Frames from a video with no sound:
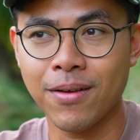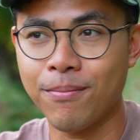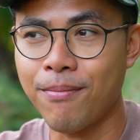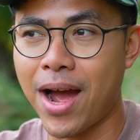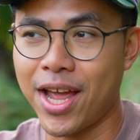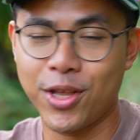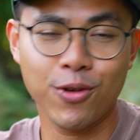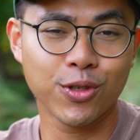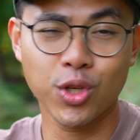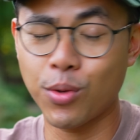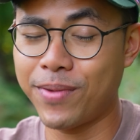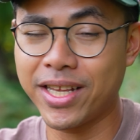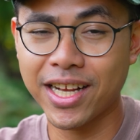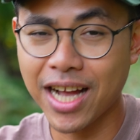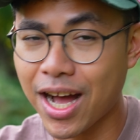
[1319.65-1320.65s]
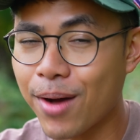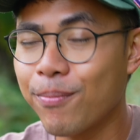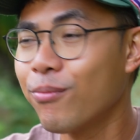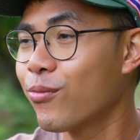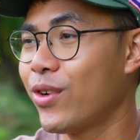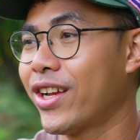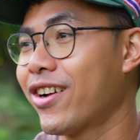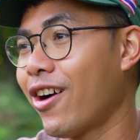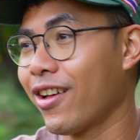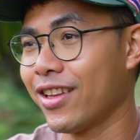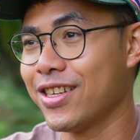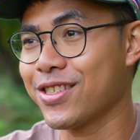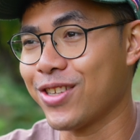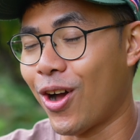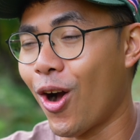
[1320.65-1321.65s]
my YouTube income,
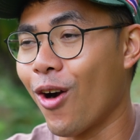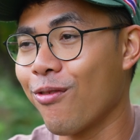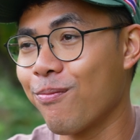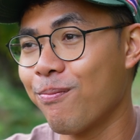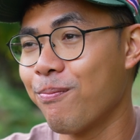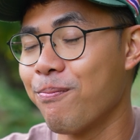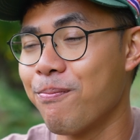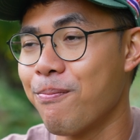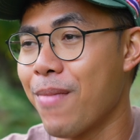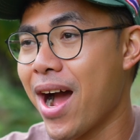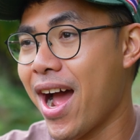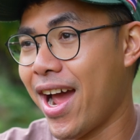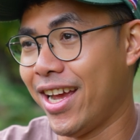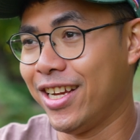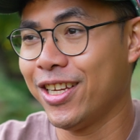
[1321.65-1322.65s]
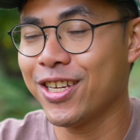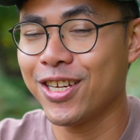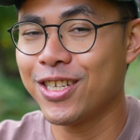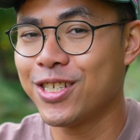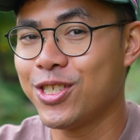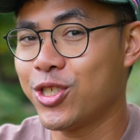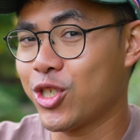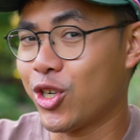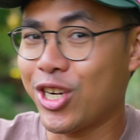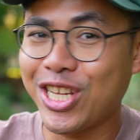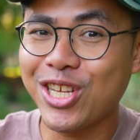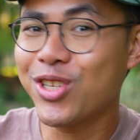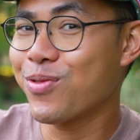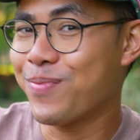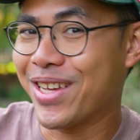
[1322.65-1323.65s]
regardless of my
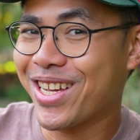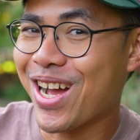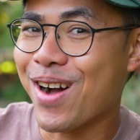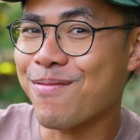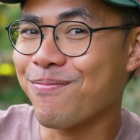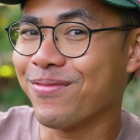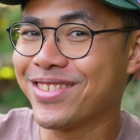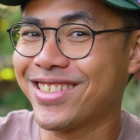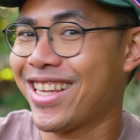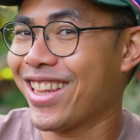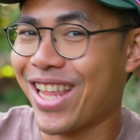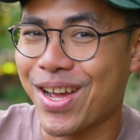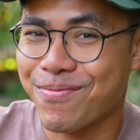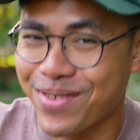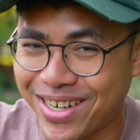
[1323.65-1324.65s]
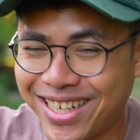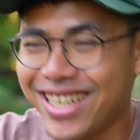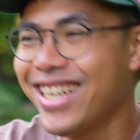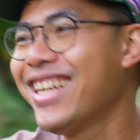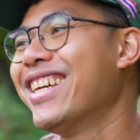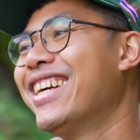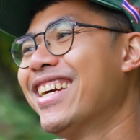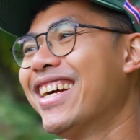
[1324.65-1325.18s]
journey to become celebrity,